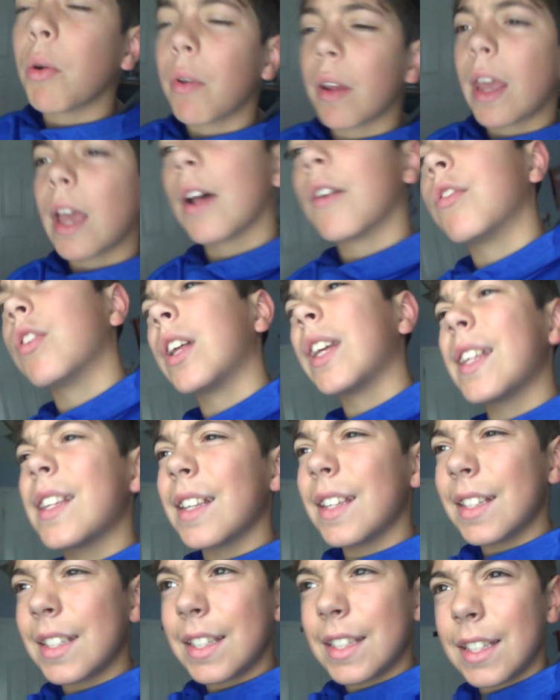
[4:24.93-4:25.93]
we already have like
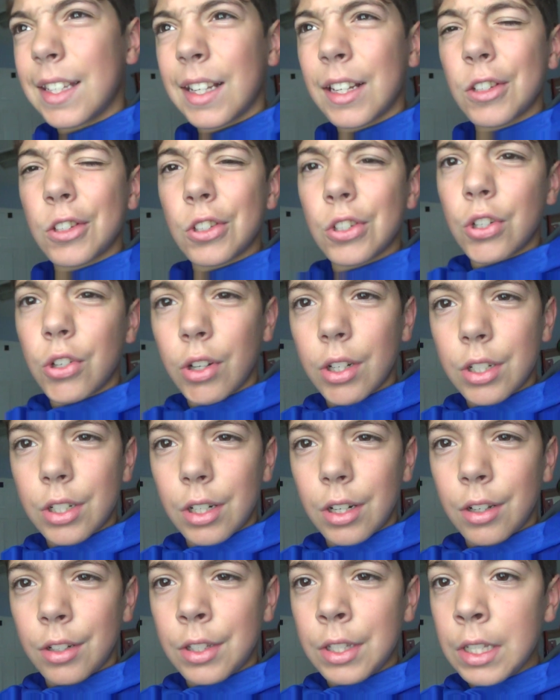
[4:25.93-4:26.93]
six trick
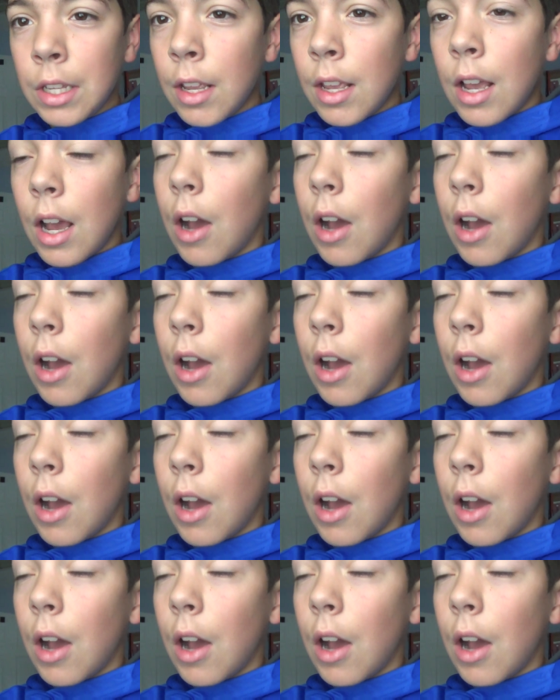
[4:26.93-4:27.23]
shots,